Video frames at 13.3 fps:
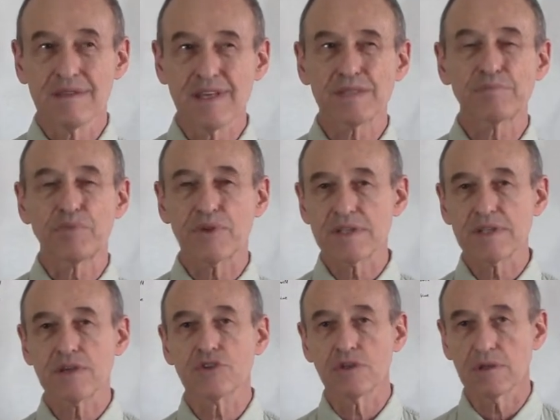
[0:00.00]
this
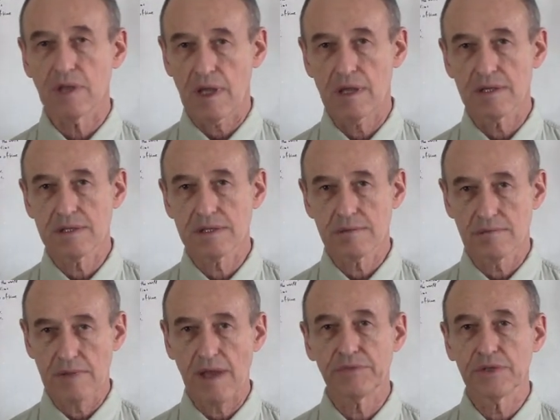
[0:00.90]
precision is
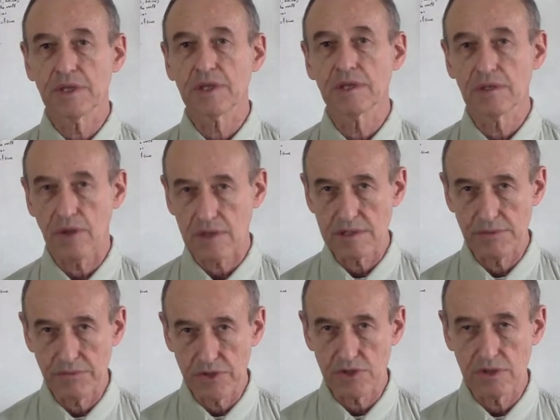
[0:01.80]
definitely not
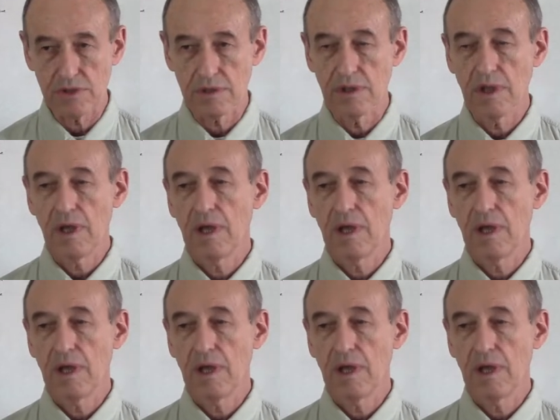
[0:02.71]
sufficient.